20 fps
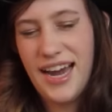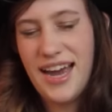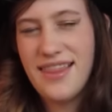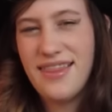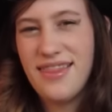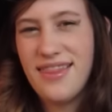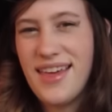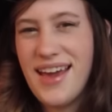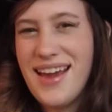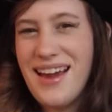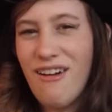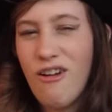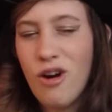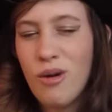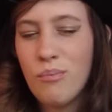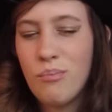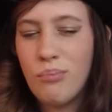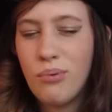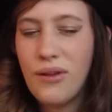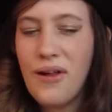and they
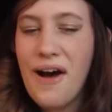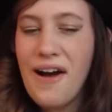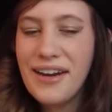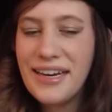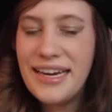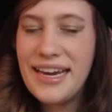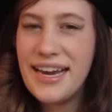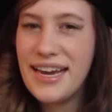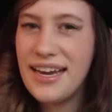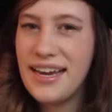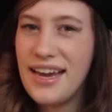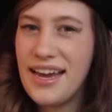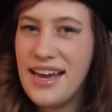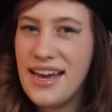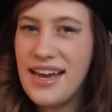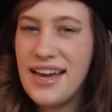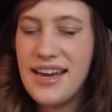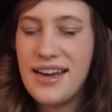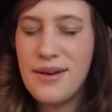are blocking